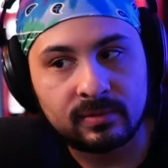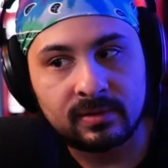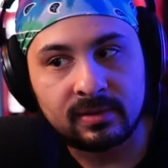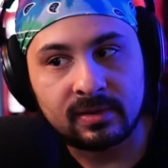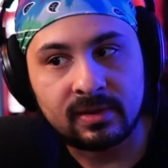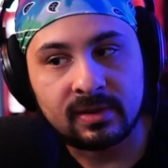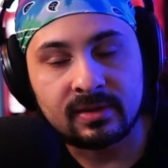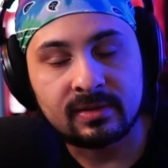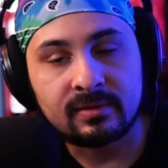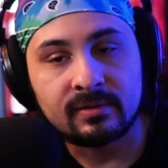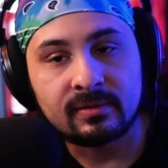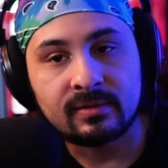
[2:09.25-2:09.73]

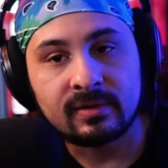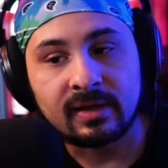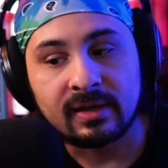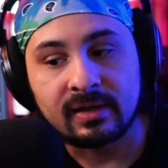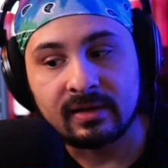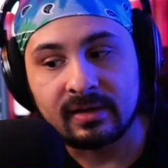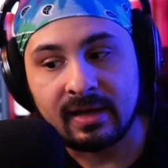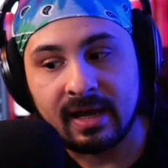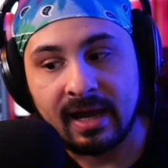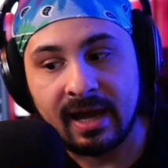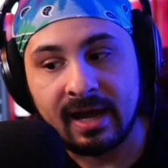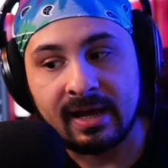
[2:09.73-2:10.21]
can that
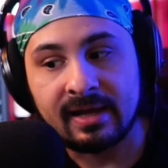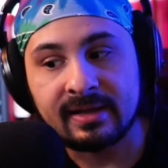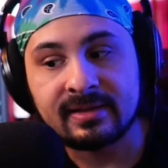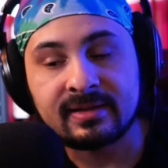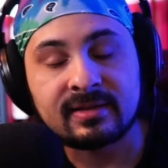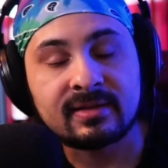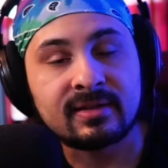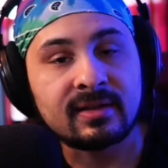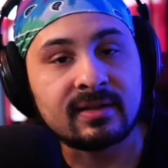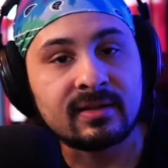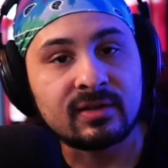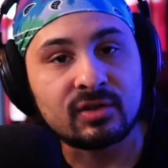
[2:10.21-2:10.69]
adds
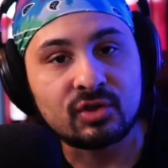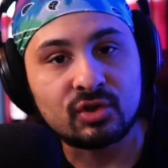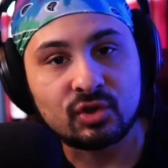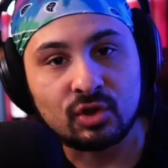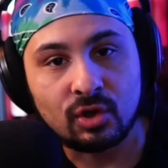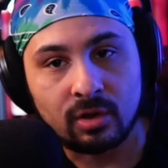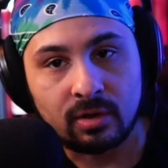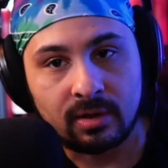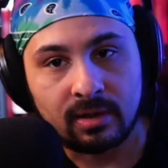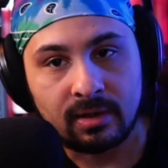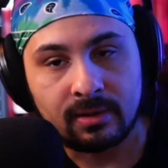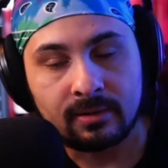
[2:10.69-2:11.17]
to this
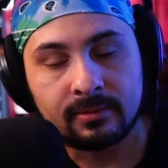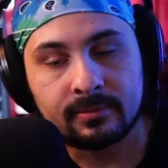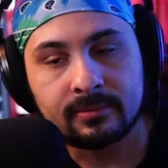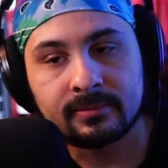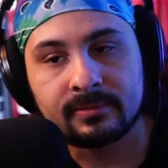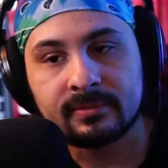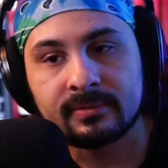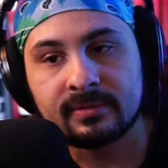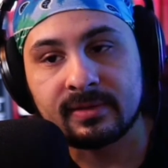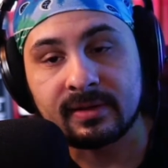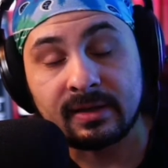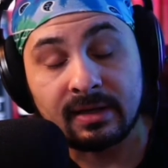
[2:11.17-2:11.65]
journey
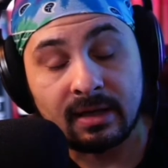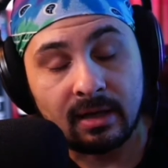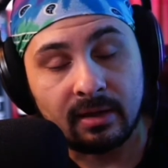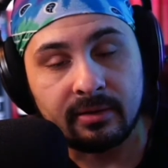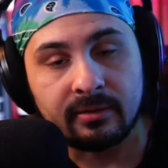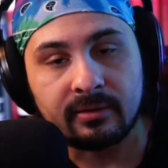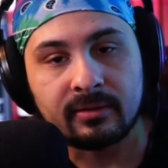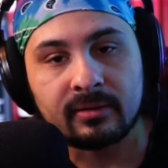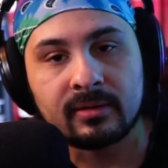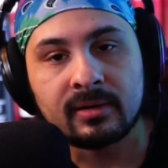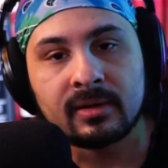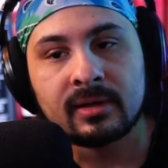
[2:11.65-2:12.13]

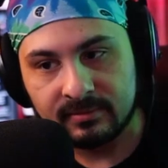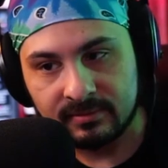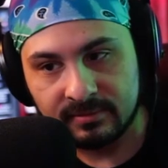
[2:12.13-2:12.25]
together